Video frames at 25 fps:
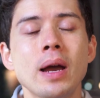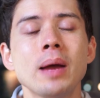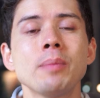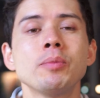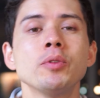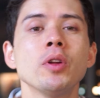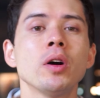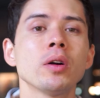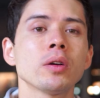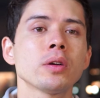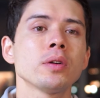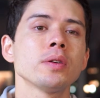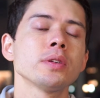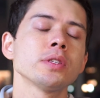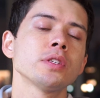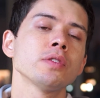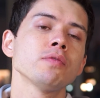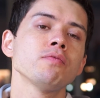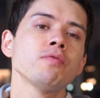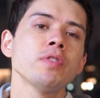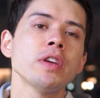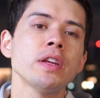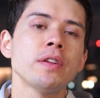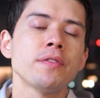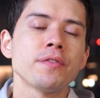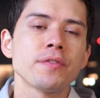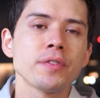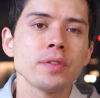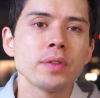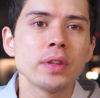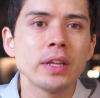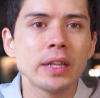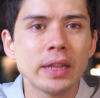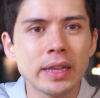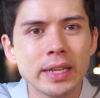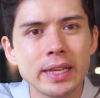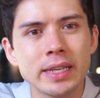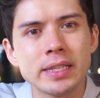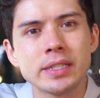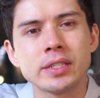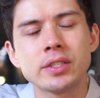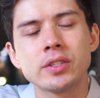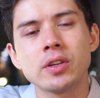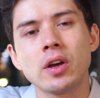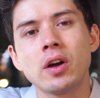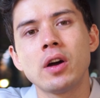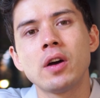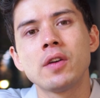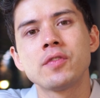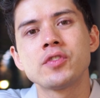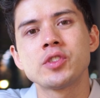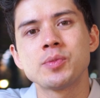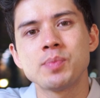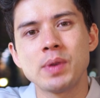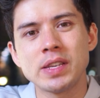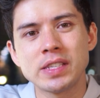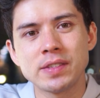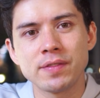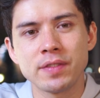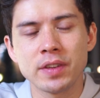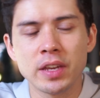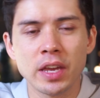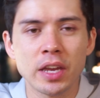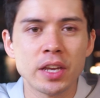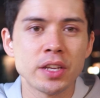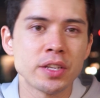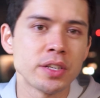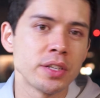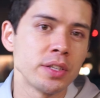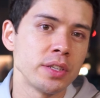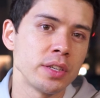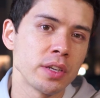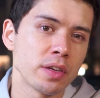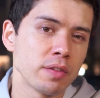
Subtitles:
I'm not going to read through the list of specifications.